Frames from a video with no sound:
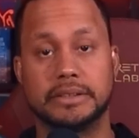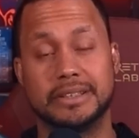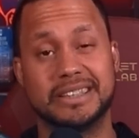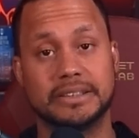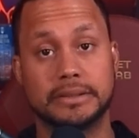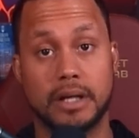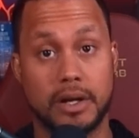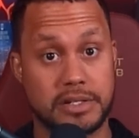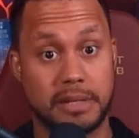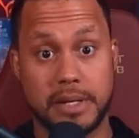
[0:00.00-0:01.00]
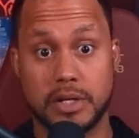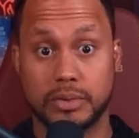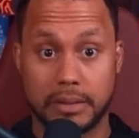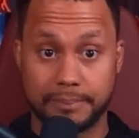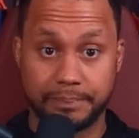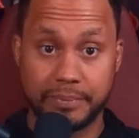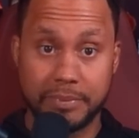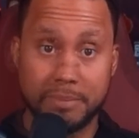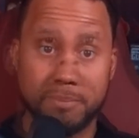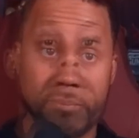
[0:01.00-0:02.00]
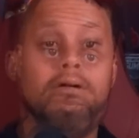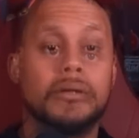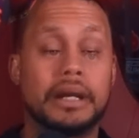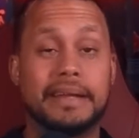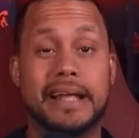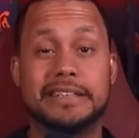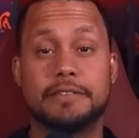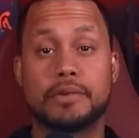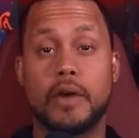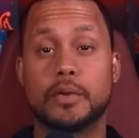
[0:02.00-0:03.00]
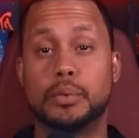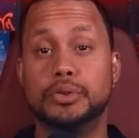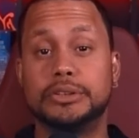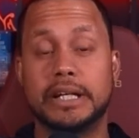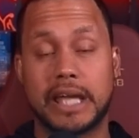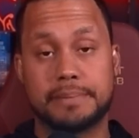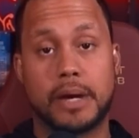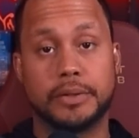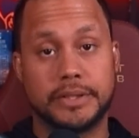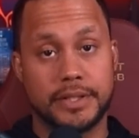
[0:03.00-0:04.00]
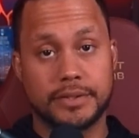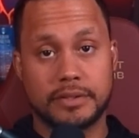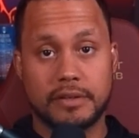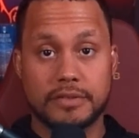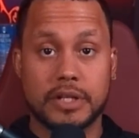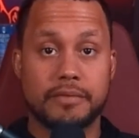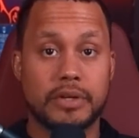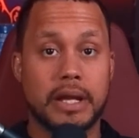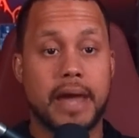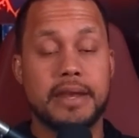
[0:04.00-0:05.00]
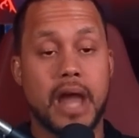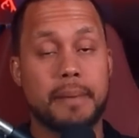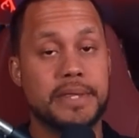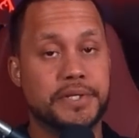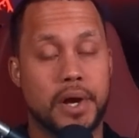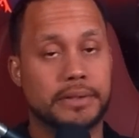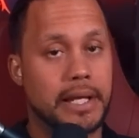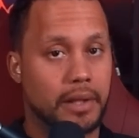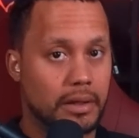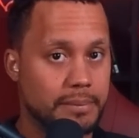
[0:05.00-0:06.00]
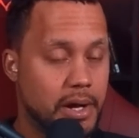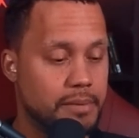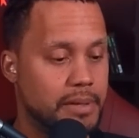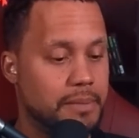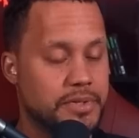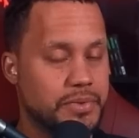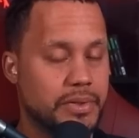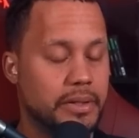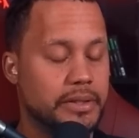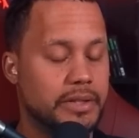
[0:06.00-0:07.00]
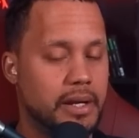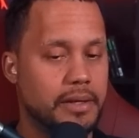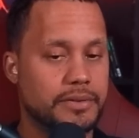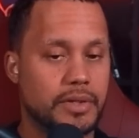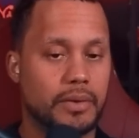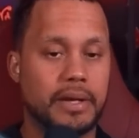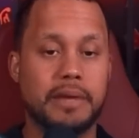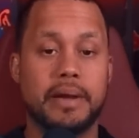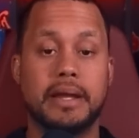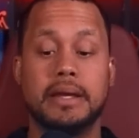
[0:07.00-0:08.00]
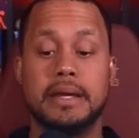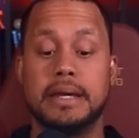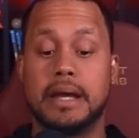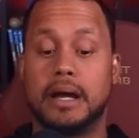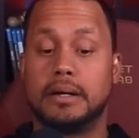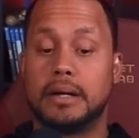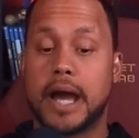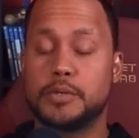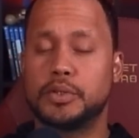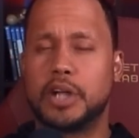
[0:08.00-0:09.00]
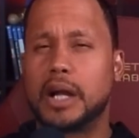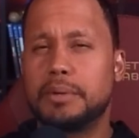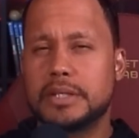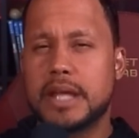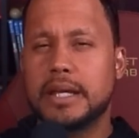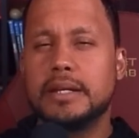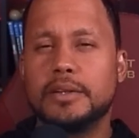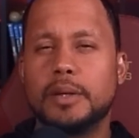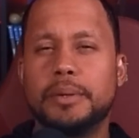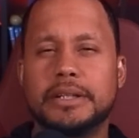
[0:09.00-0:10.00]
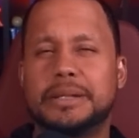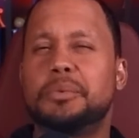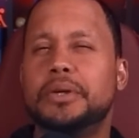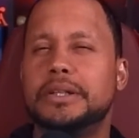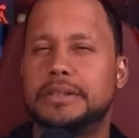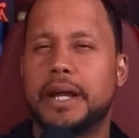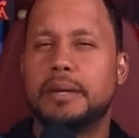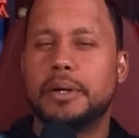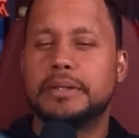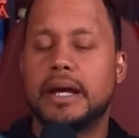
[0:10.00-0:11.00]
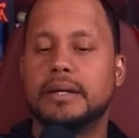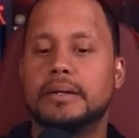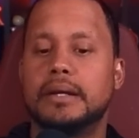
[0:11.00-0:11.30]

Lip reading: And this is on a 10-minute cooldown. Okay, and that's it for all the runes that came out with Seasons of Discovery. I did not mean to talk that long about them, but I'm just really excited. So anyway, I just want to talk about the tanking a little bit because I'm really excited about that.